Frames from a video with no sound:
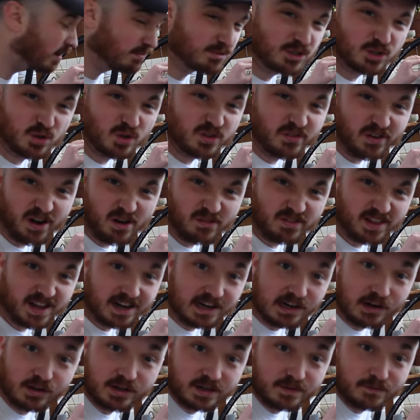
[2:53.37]
I'm sure they're out there
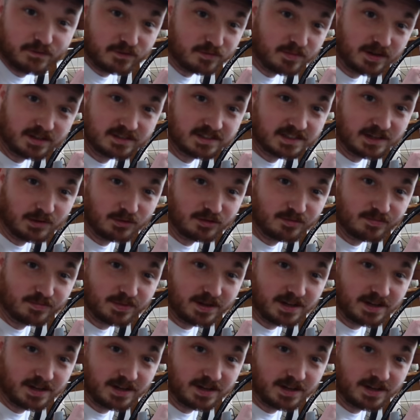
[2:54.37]
looking for my stolen